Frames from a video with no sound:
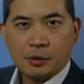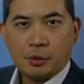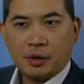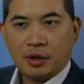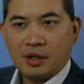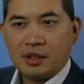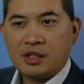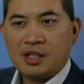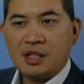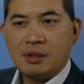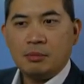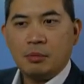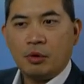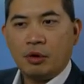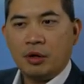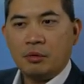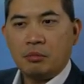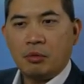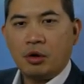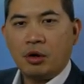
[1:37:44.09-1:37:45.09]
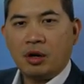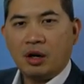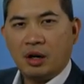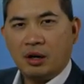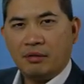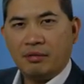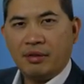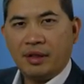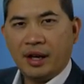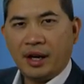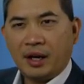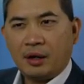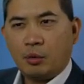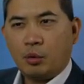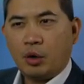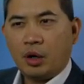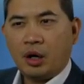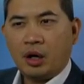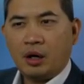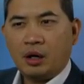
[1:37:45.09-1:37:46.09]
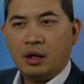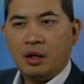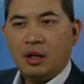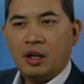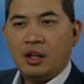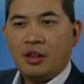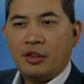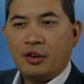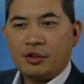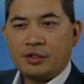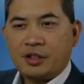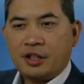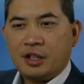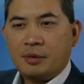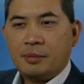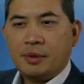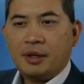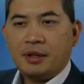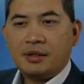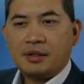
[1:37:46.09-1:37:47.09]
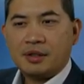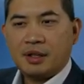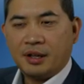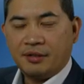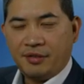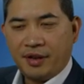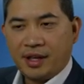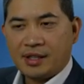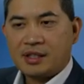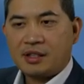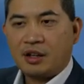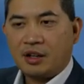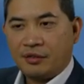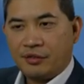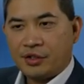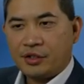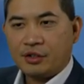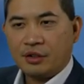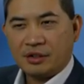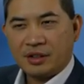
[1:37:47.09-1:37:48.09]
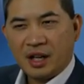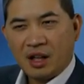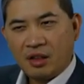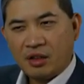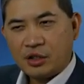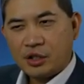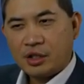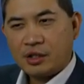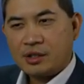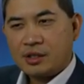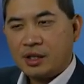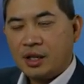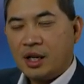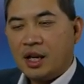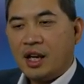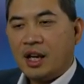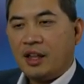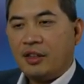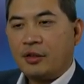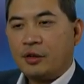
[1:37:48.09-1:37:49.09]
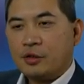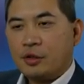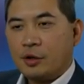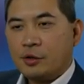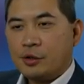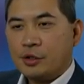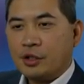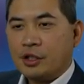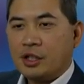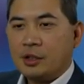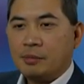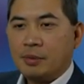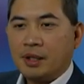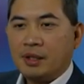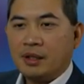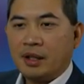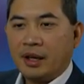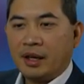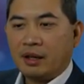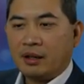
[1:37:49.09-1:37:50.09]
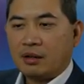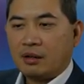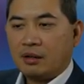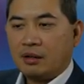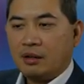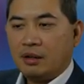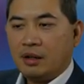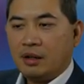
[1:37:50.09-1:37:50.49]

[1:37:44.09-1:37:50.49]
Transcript: we're going to see more and more of that, where there's going to be advanced artificial intelligence, and there's also going to be like,